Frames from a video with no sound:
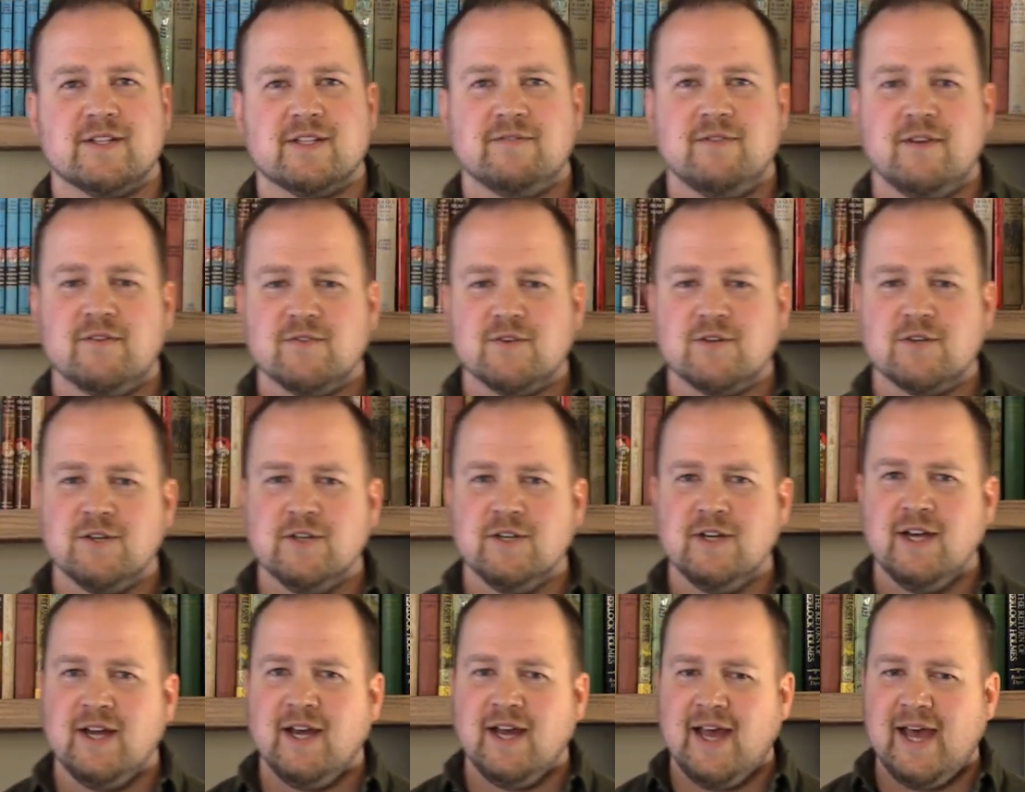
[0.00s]
Have you ever
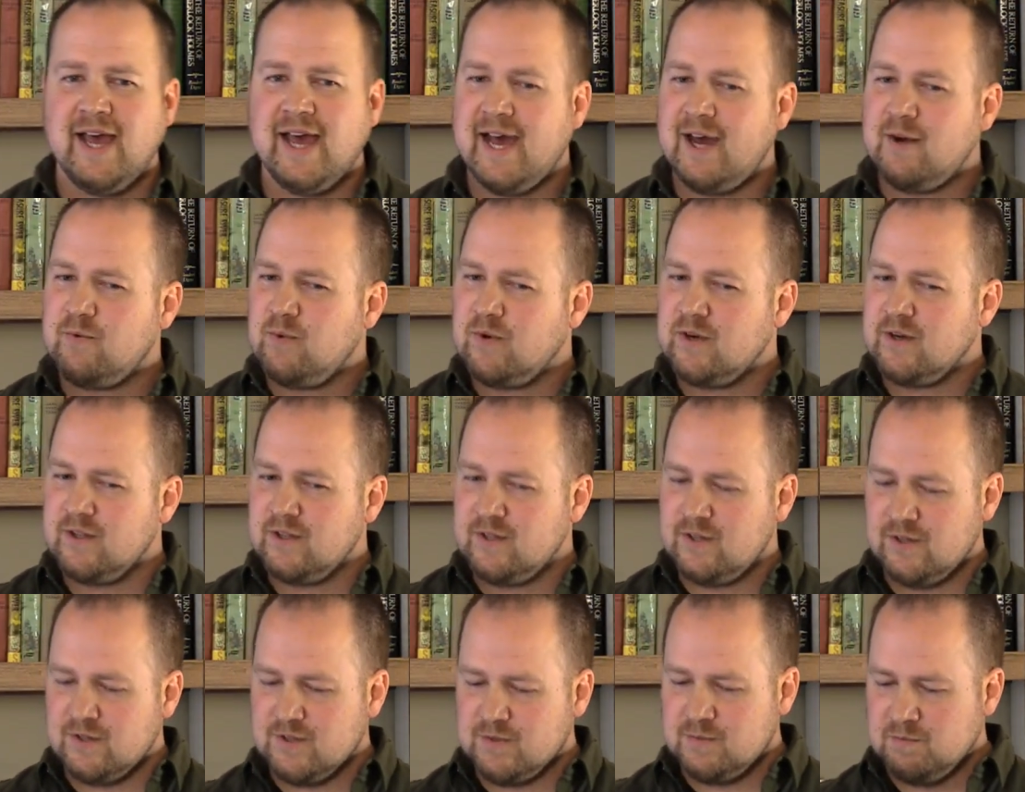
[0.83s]
had one of
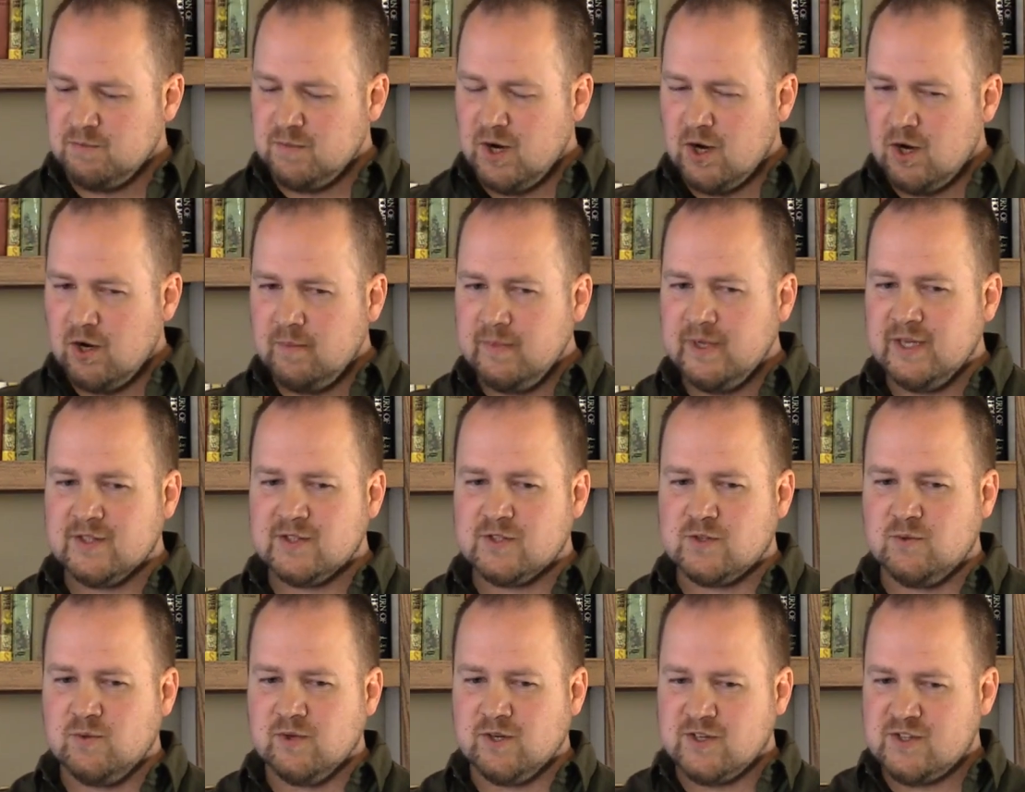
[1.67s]
those
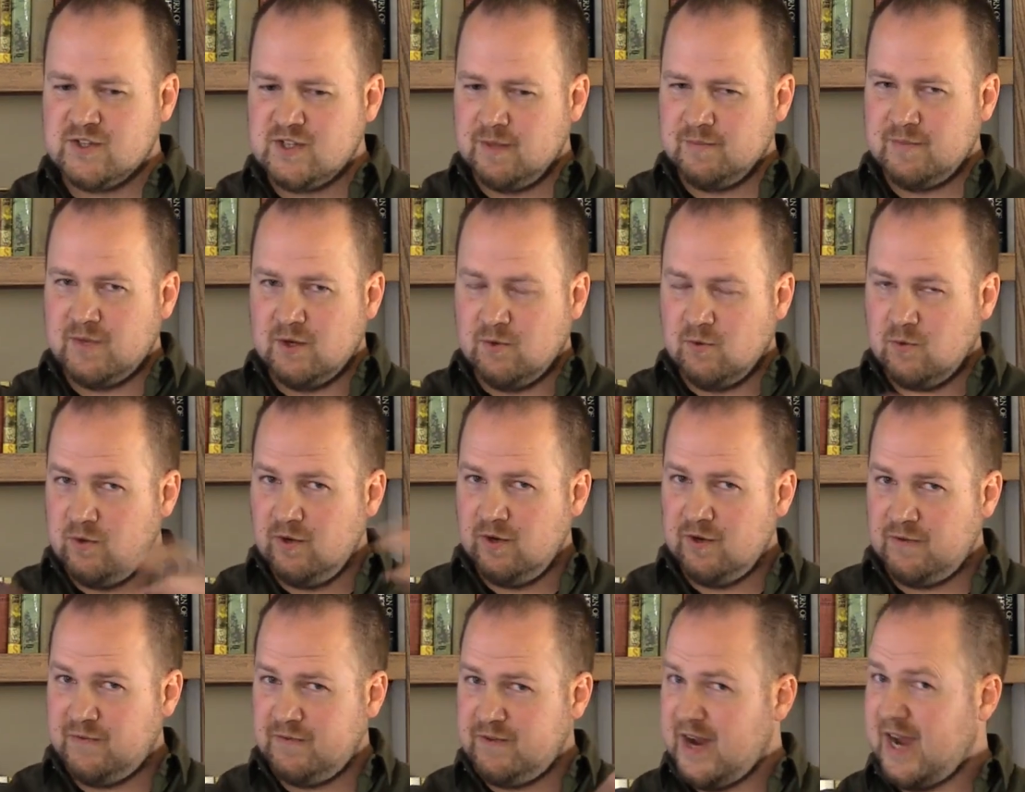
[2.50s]
moments where something
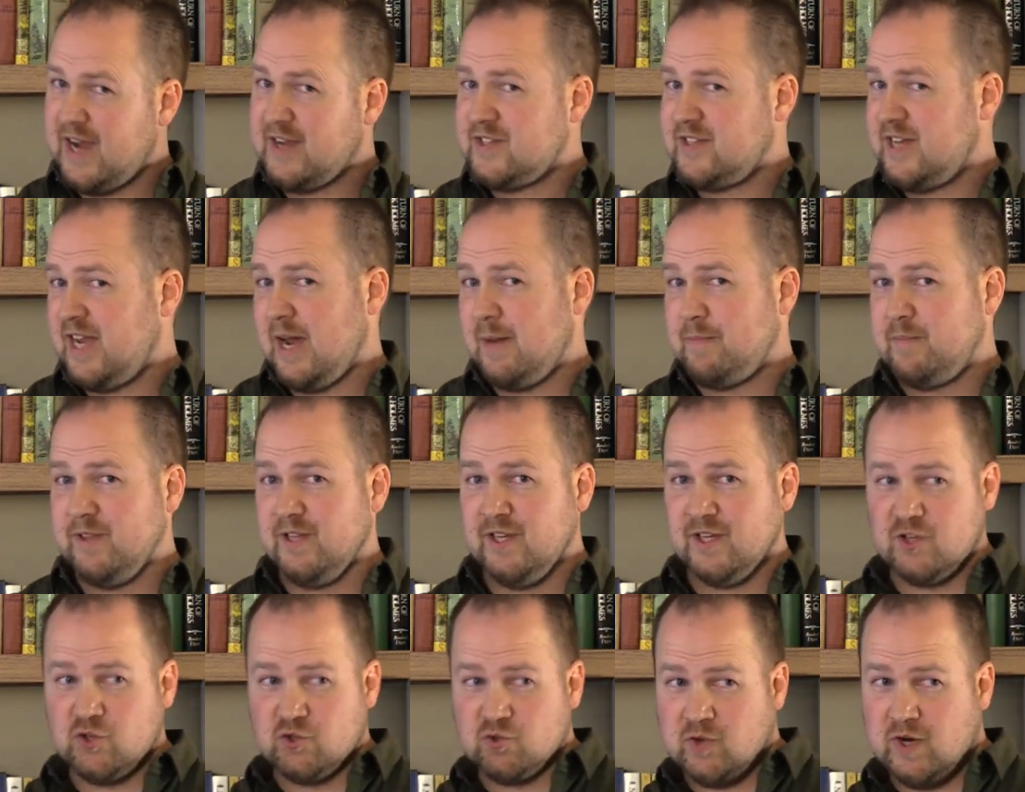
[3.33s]
real fast happened,
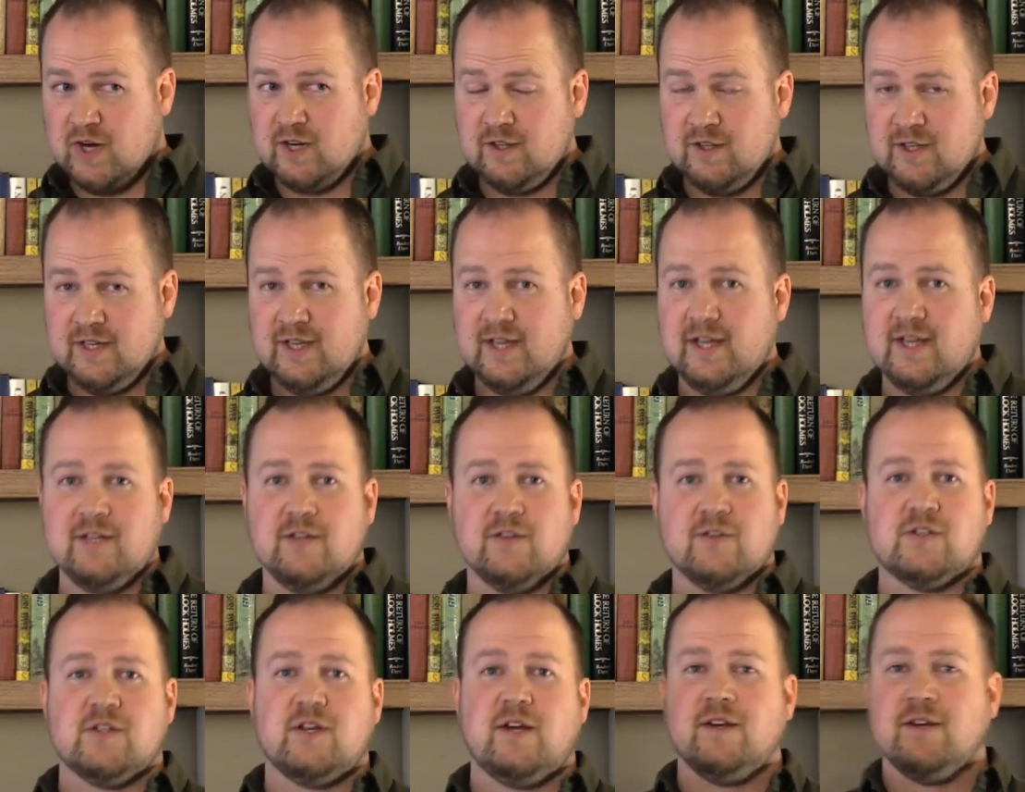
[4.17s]
the adrenaline hit, and you
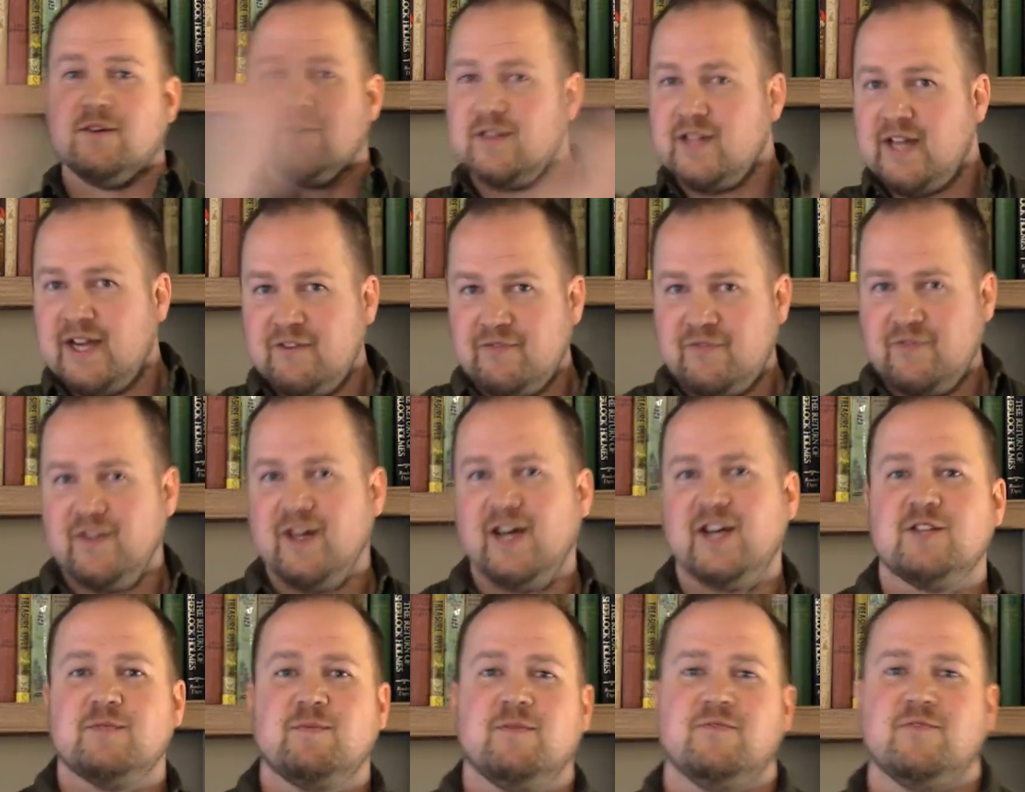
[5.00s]
saw your life
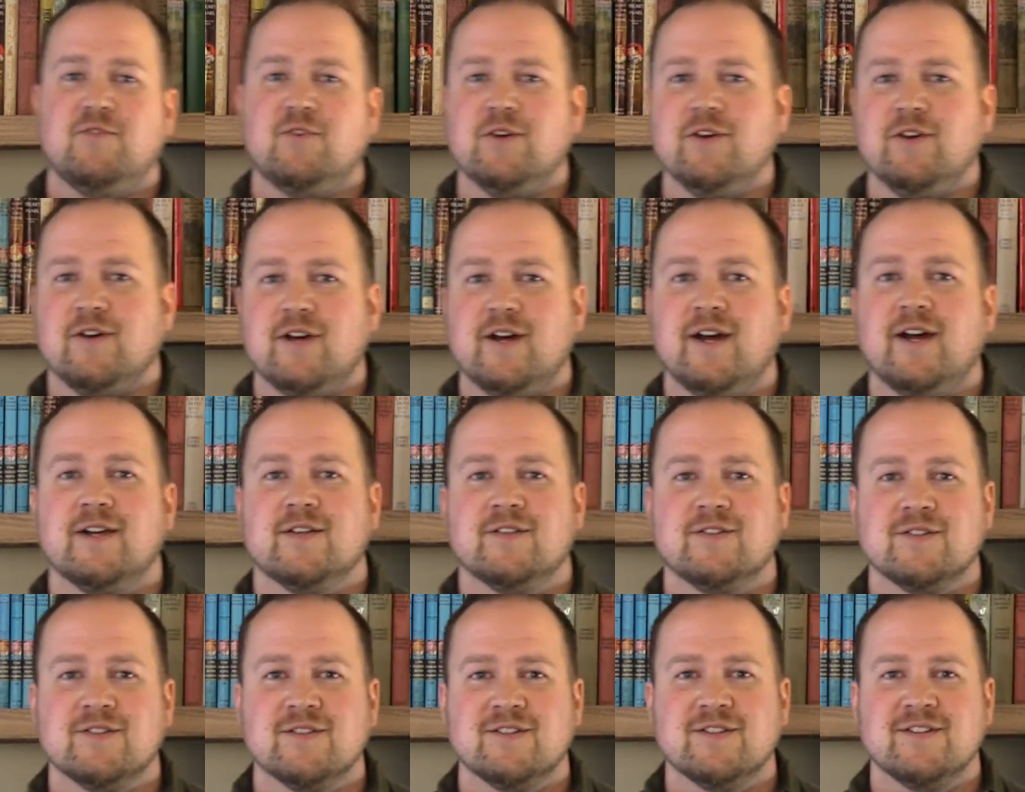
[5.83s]
flash before your eyes?